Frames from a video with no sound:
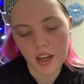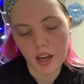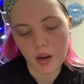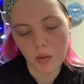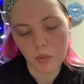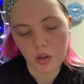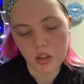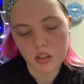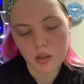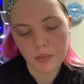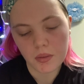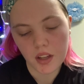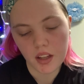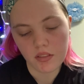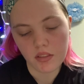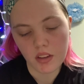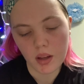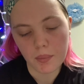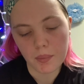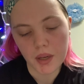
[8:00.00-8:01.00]
I want to
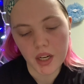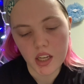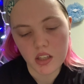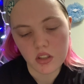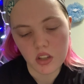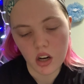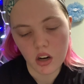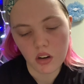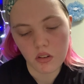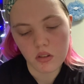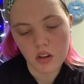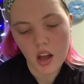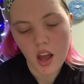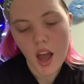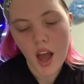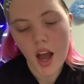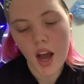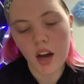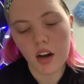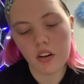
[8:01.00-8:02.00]
believe them, but I don't.
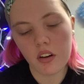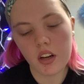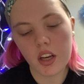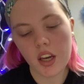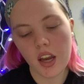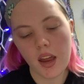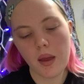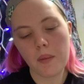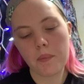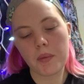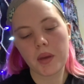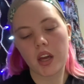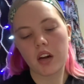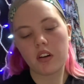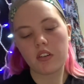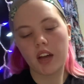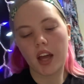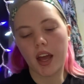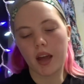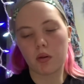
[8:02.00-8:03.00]
How can it be
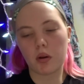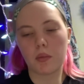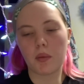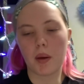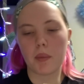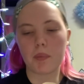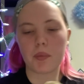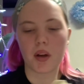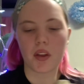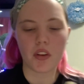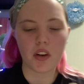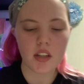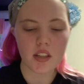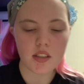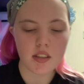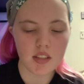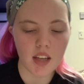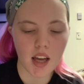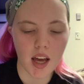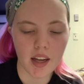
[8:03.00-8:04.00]
okay when my brother
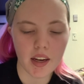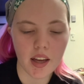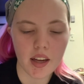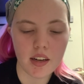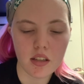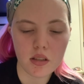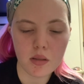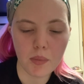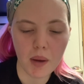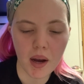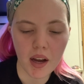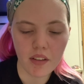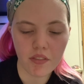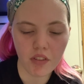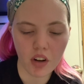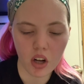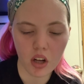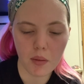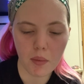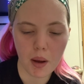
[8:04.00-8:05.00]
is dead, and it's my
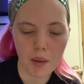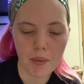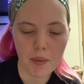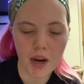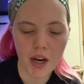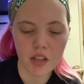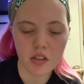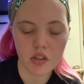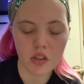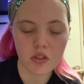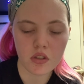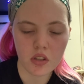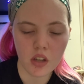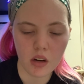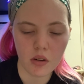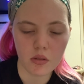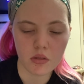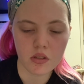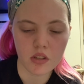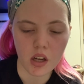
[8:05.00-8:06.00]
fault, and my parents are
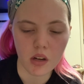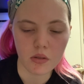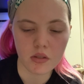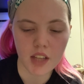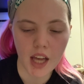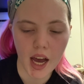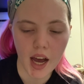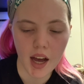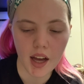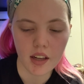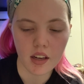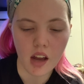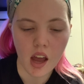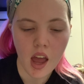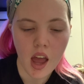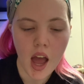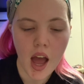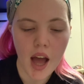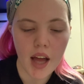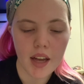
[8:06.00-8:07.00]
so sad?
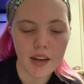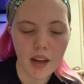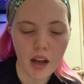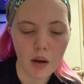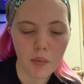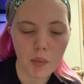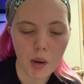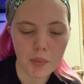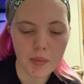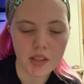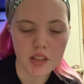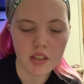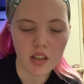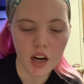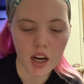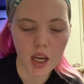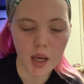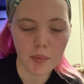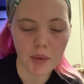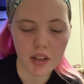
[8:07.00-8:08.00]
And now Mom is
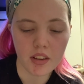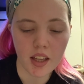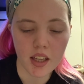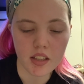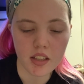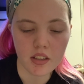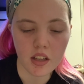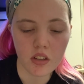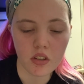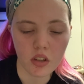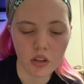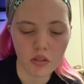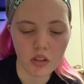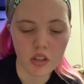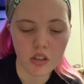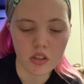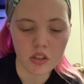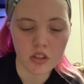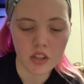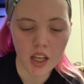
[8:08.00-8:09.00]
talking about things I don't
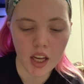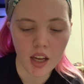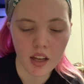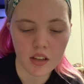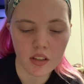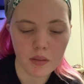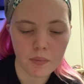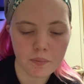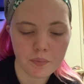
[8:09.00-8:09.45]
understand.